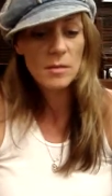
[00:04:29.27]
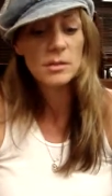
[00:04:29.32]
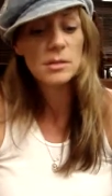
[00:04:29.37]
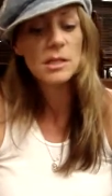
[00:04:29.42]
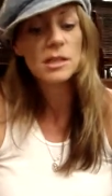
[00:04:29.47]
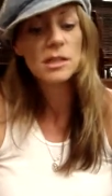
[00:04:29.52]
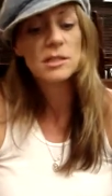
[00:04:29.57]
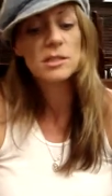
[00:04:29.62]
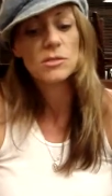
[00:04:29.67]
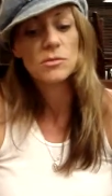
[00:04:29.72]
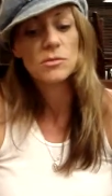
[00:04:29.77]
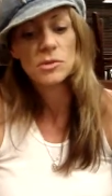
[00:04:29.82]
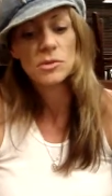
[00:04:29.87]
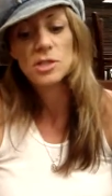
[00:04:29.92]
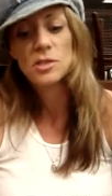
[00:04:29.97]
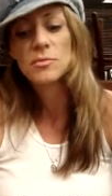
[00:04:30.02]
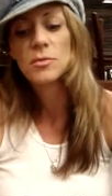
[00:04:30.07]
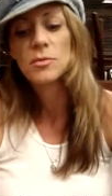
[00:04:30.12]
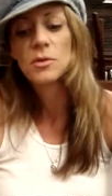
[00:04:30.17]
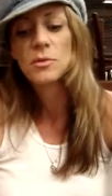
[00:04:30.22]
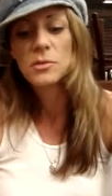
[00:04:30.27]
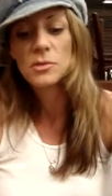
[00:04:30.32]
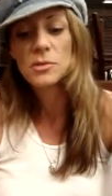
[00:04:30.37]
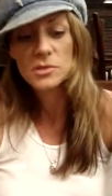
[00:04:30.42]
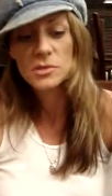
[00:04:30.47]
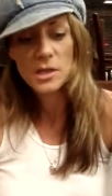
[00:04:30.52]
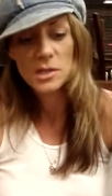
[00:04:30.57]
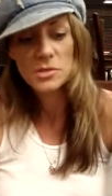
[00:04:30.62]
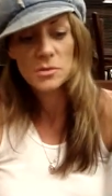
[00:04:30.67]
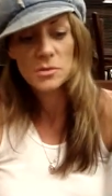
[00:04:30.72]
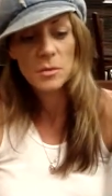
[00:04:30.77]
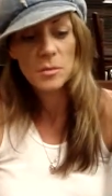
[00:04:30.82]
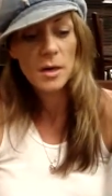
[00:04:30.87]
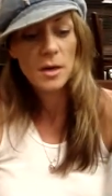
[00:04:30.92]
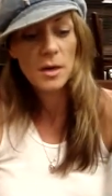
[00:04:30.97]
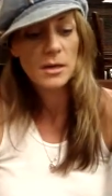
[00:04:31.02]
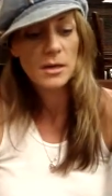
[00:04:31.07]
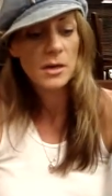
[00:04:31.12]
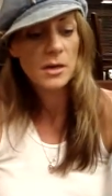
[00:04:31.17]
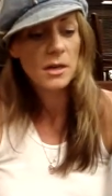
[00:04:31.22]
a dancer when she's bored with her sexual partner.